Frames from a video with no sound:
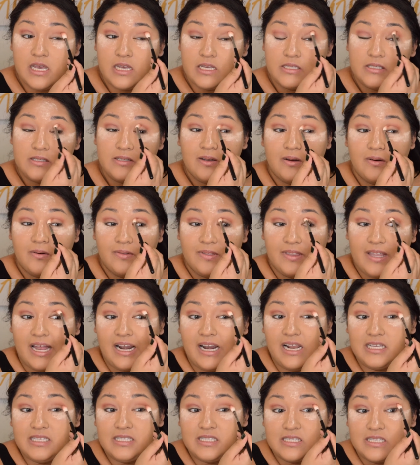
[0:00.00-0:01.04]
So
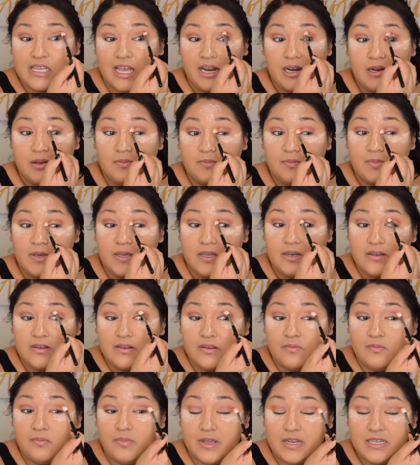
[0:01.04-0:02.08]
that has kind of
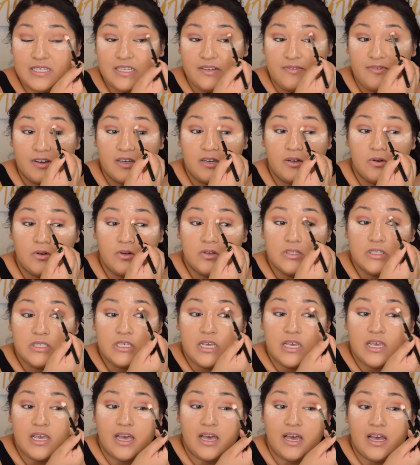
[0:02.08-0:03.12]
been difficult.
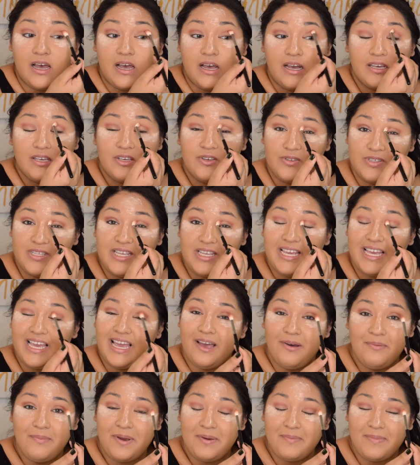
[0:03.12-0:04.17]
You see
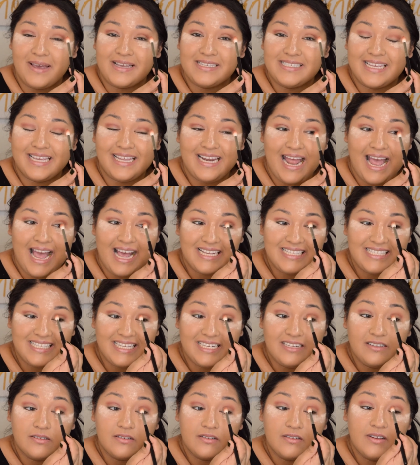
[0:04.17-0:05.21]
how my Mexican
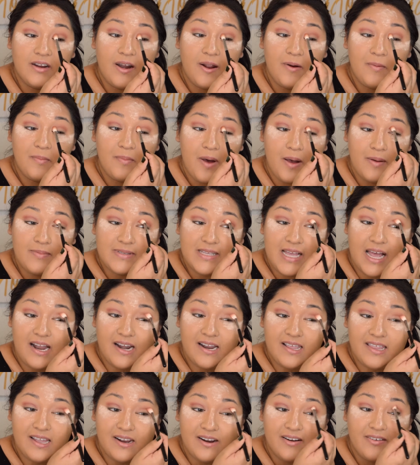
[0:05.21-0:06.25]
accent, you know, pops out
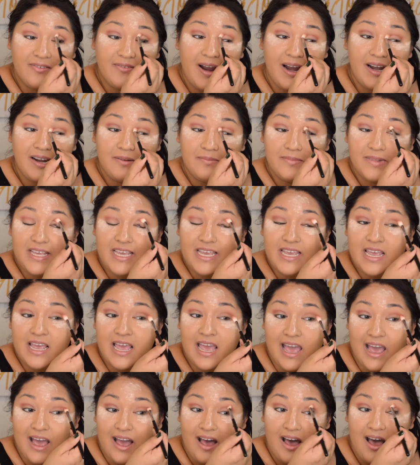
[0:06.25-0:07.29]
of there randomly.
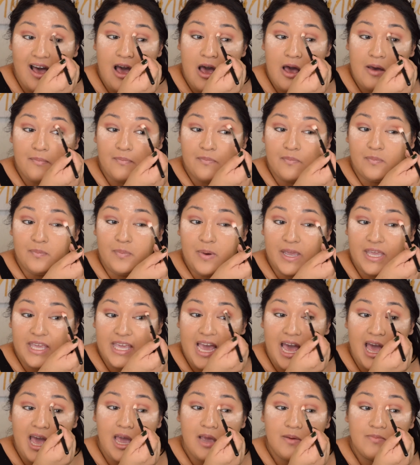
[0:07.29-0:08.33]
But
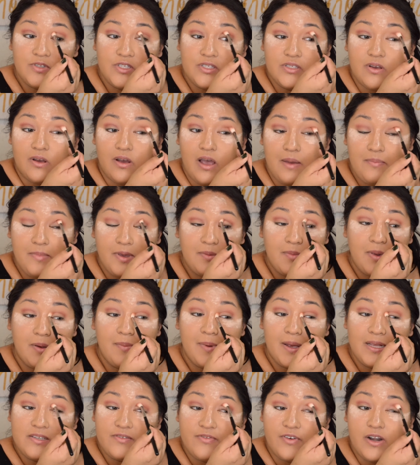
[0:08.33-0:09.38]
yeah, I mean, my
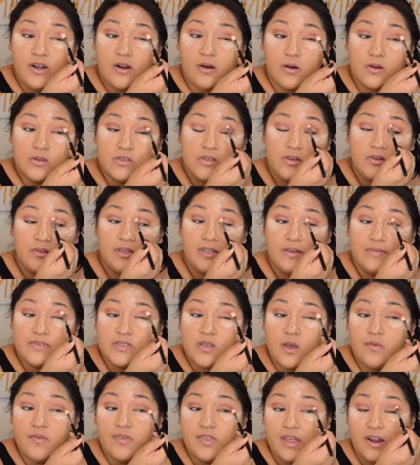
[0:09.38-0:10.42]
best friend also lives
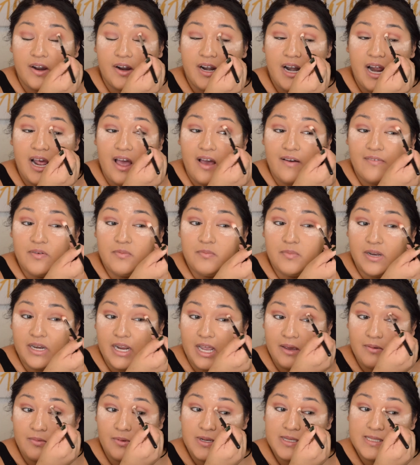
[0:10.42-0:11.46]
over there, and I haven't been
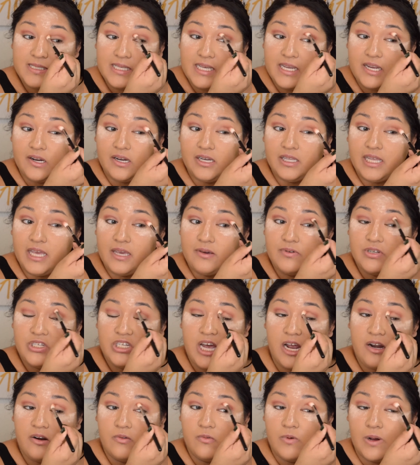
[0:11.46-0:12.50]
able to see her. Like, we
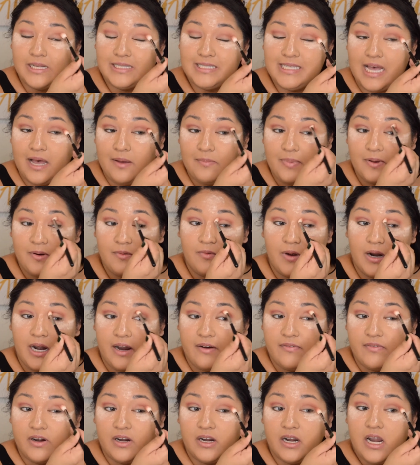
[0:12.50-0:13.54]
chat on WhatsApp and
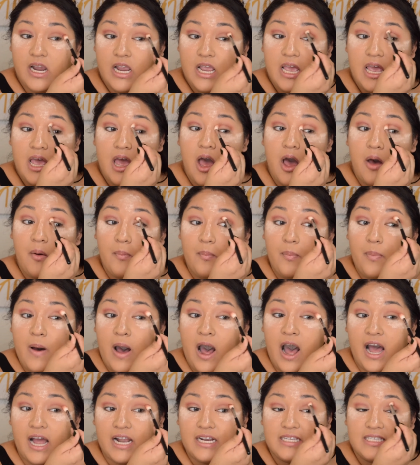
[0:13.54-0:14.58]
whatever,
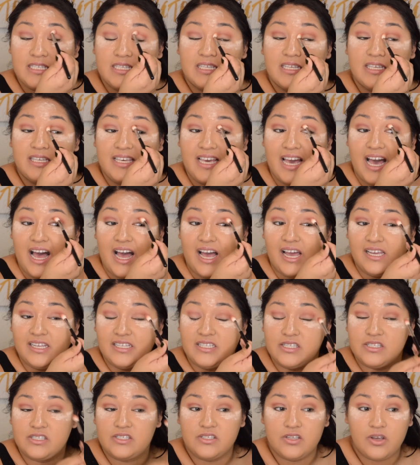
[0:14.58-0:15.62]
but yeah,
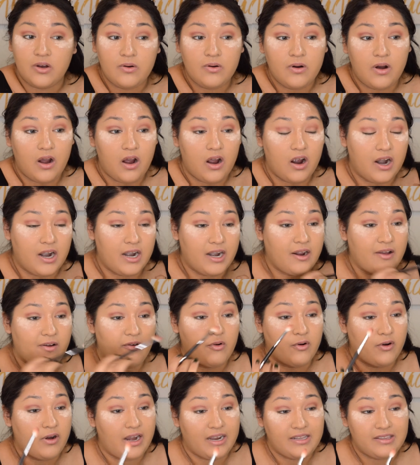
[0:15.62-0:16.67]
it's so hard,
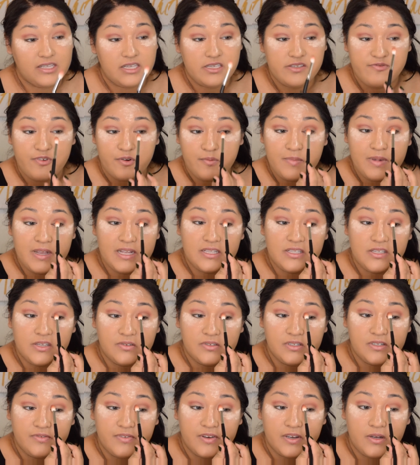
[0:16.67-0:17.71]
or at least for me, it's so
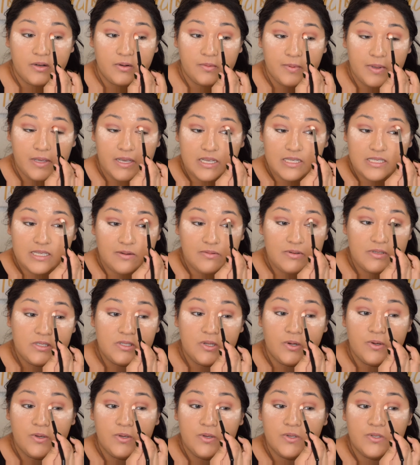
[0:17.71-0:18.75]
difficult because I was
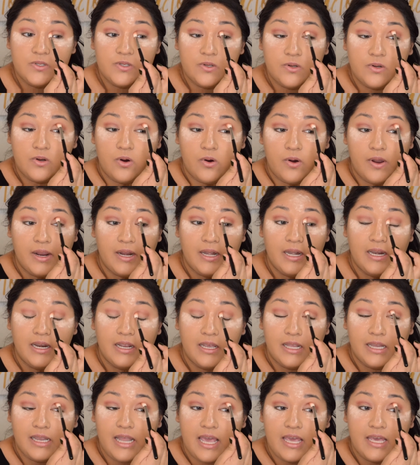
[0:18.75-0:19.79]
so used to
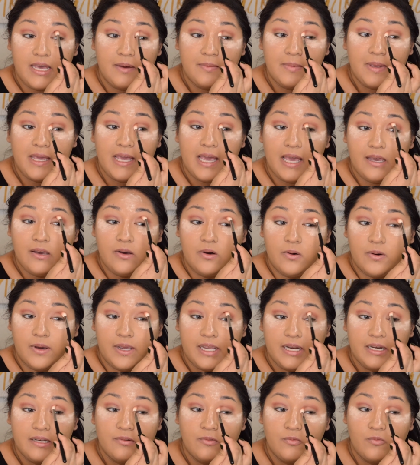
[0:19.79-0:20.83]
coming and
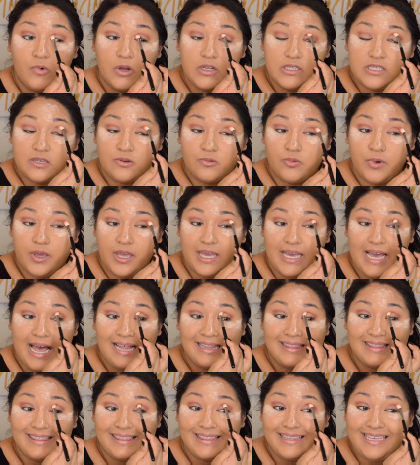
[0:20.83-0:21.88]
going once a week
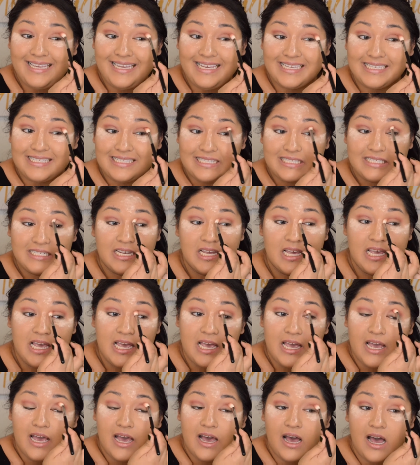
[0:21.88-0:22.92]
at least.
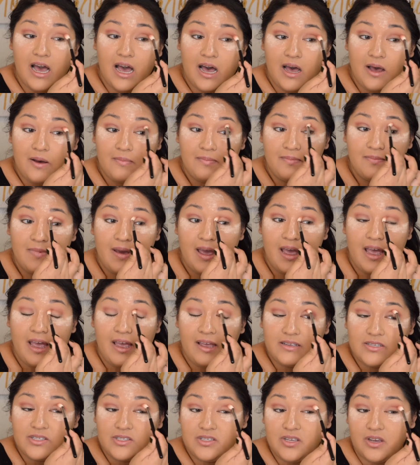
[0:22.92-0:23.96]

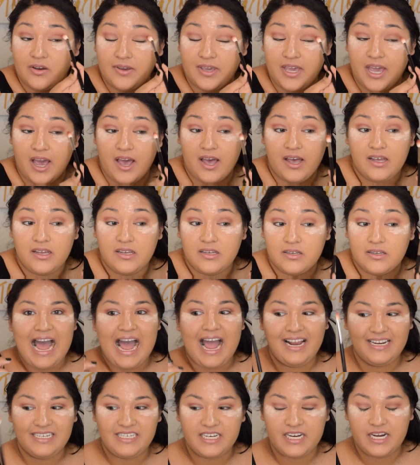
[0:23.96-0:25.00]
So yeah.
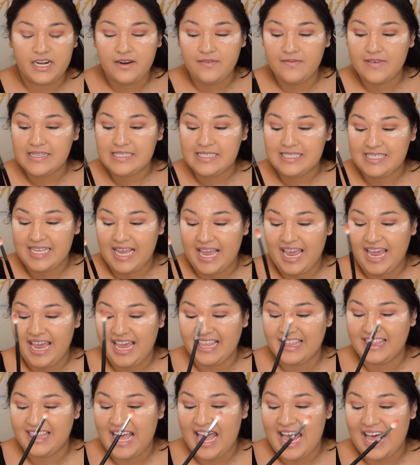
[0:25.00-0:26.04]
I didn't even
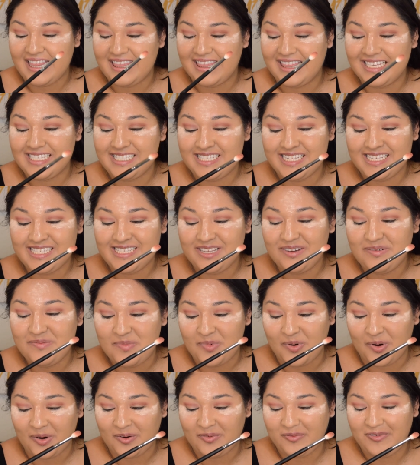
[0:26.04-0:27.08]
say that this is the
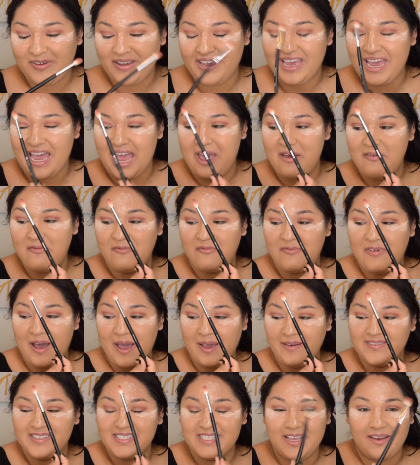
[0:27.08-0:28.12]
Morphe
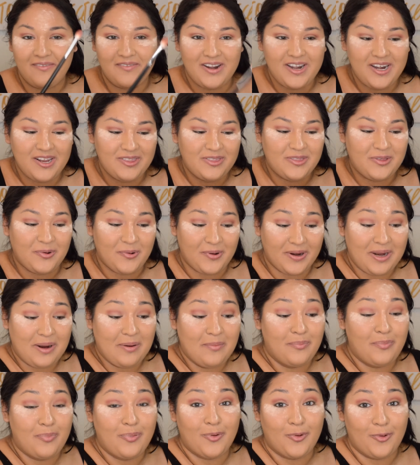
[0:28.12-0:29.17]

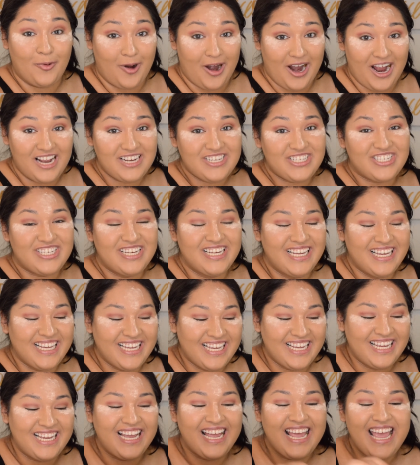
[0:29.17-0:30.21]
M573 brush.
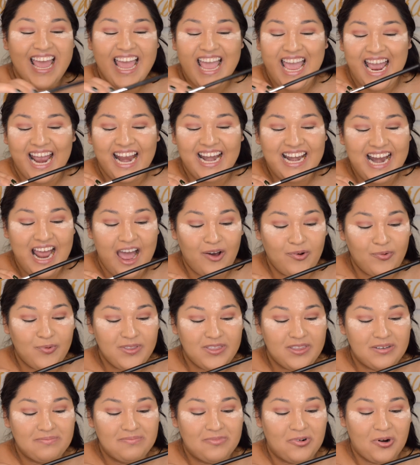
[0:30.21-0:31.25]
And now
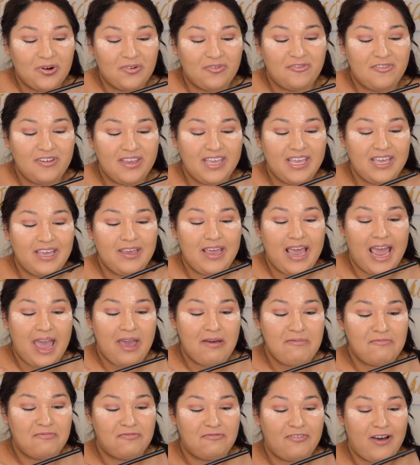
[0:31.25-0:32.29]
with the Morphe
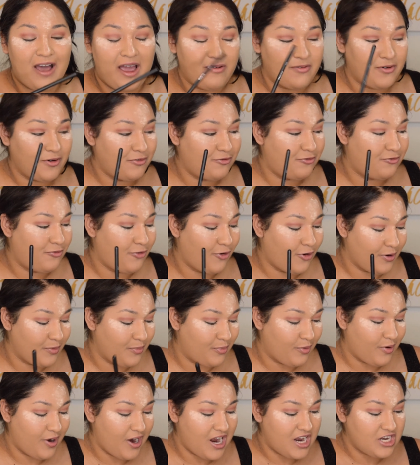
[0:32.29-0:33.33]
M504
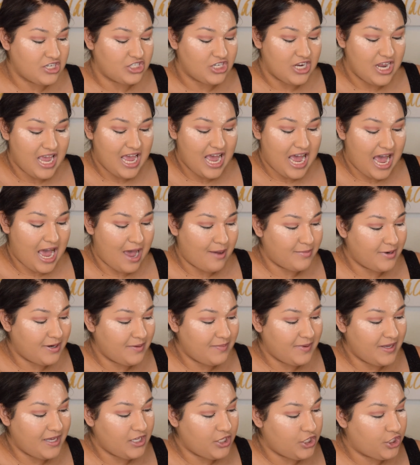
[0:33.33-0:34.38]
brush, I'm
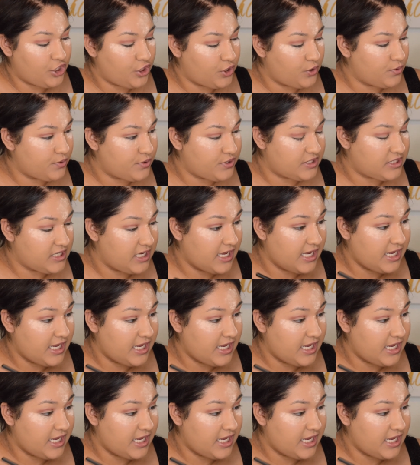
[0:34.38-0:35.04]
gonna use